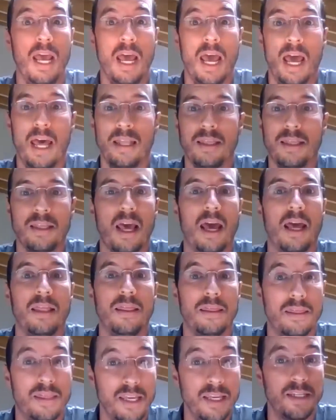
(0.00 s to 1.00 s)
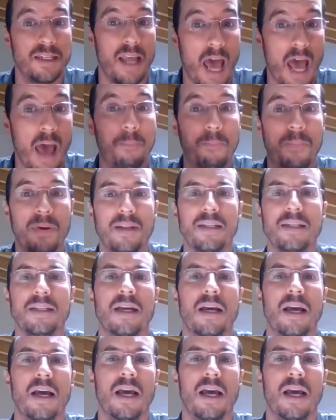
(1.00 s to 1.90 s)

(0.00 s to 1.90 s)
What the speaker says: And this happened,